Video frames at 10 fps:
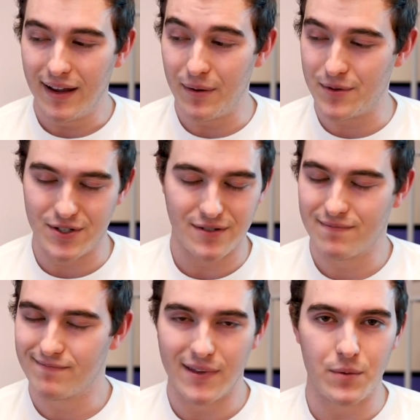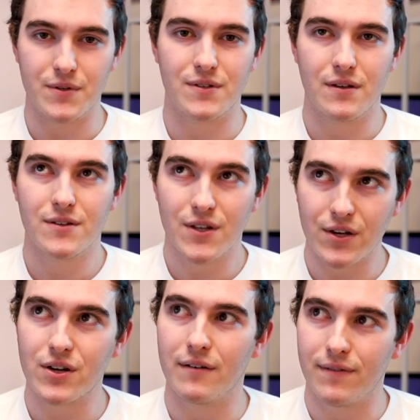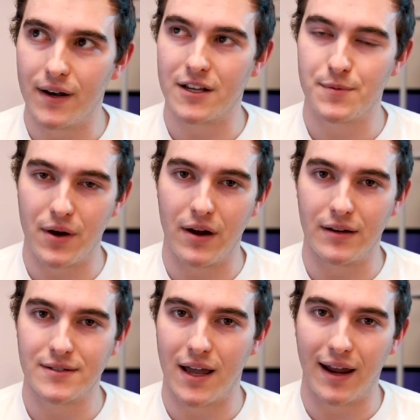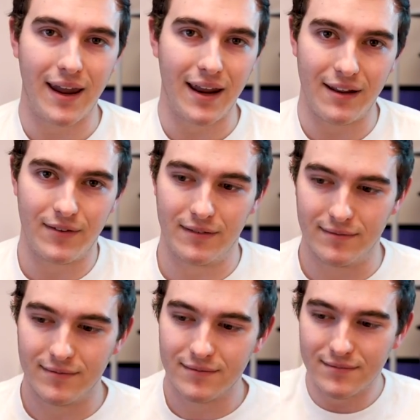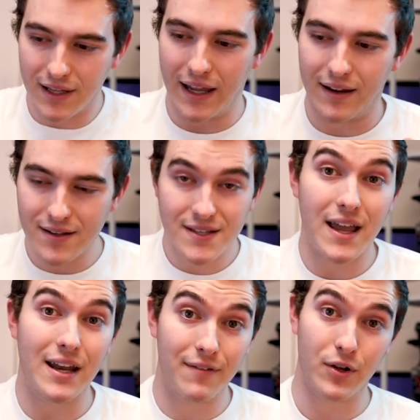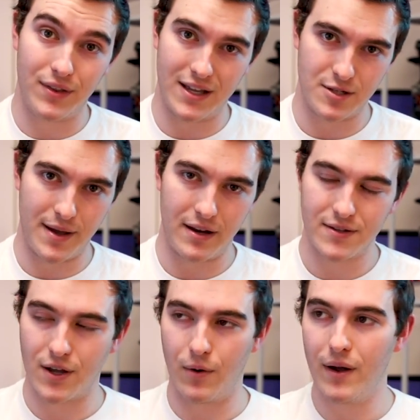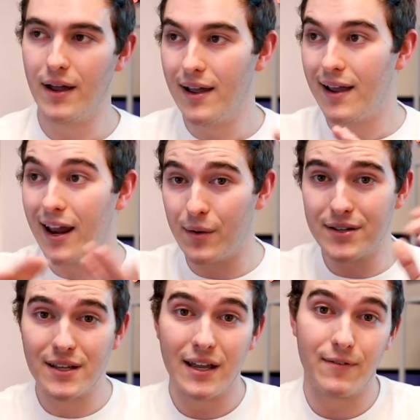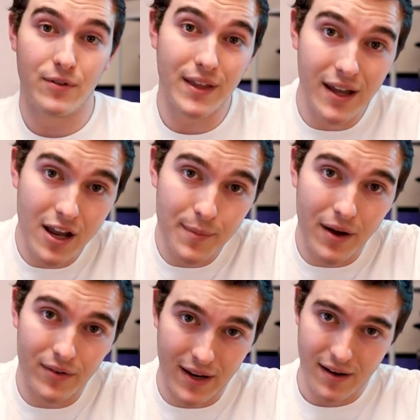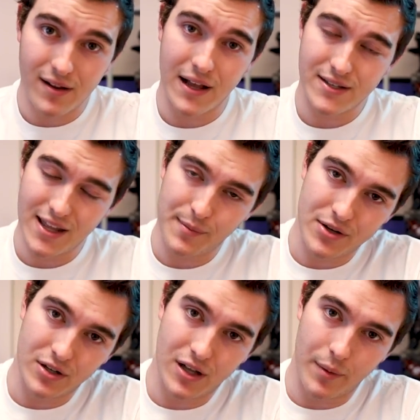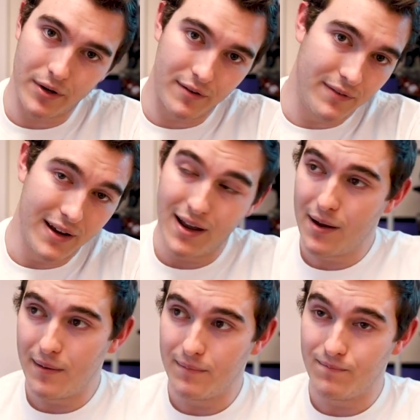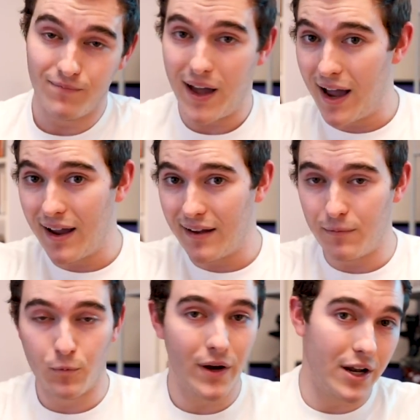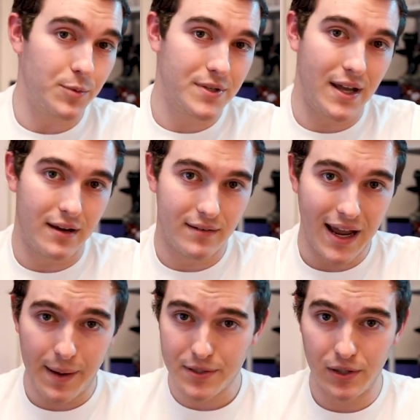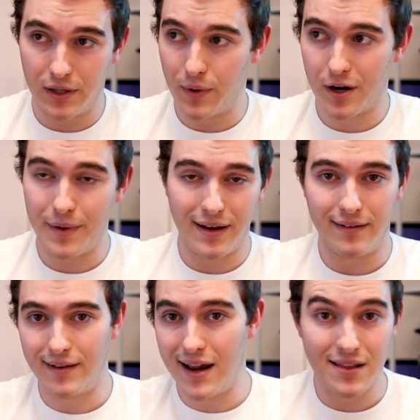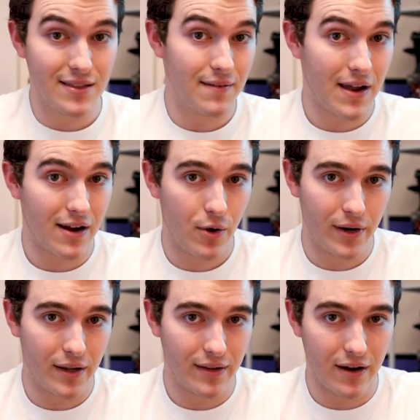it was just, it was such a fun experience. I can't even like say enough good things about it. So anyways, if you're thinking about taking a class at the Animation Collaborative, I 100% absolutely recommend anything they've got going on